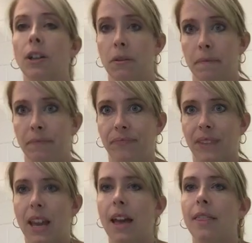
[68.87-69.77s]
So,
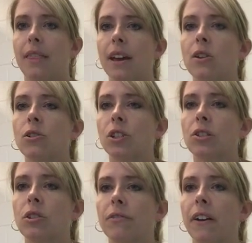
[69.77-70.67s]
they are
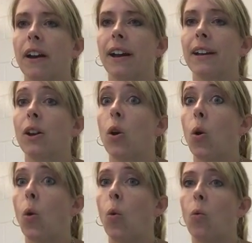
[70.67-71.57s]
justifying
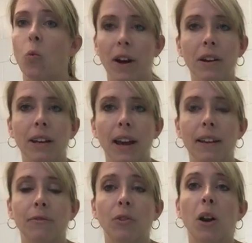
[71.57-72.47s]
where it
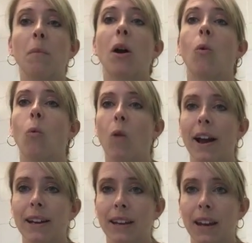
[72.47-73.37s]
came from,
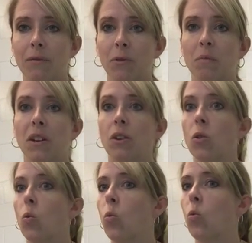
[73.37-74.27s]
why it came from there,